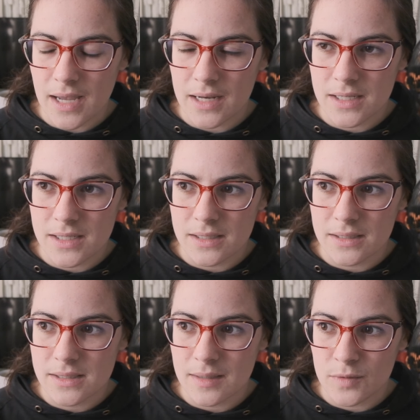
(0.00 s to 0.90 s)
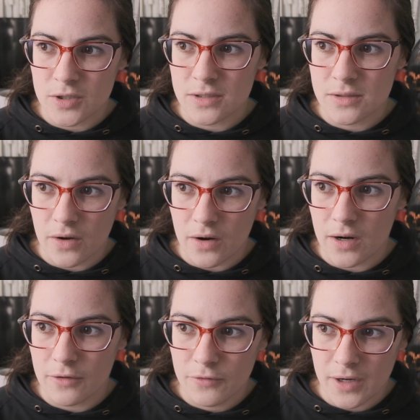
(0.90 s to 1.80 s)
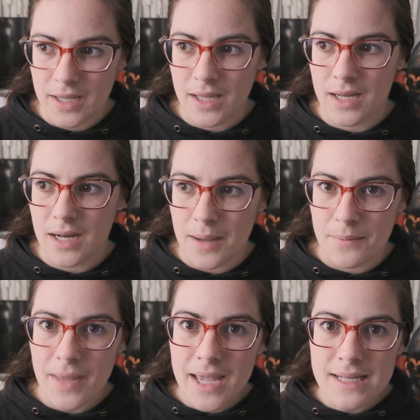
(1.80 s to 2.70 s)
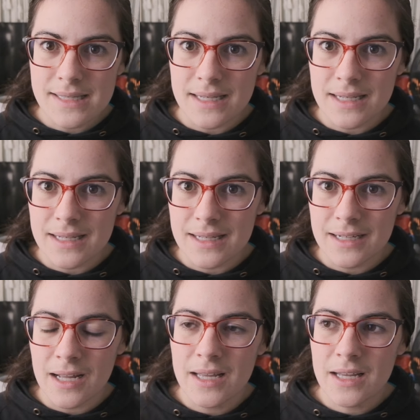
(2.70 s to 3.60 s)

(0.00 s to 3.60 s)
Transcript: and his images are freaking amazing.